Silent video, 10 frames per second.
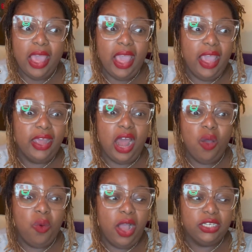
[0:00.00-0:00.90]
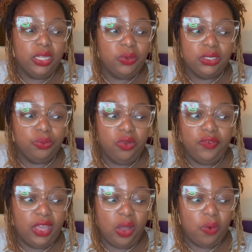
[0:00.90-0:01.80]
And there was a
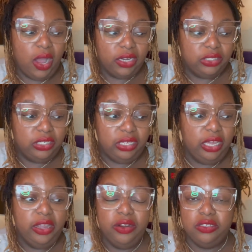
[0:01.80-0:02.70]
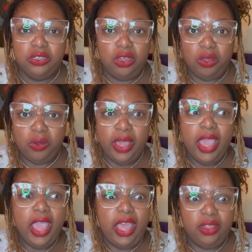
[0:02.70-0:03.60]
movie I watched years ago,
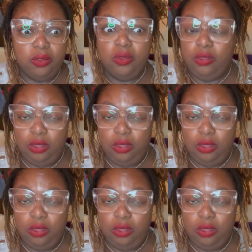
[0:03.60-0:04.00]
and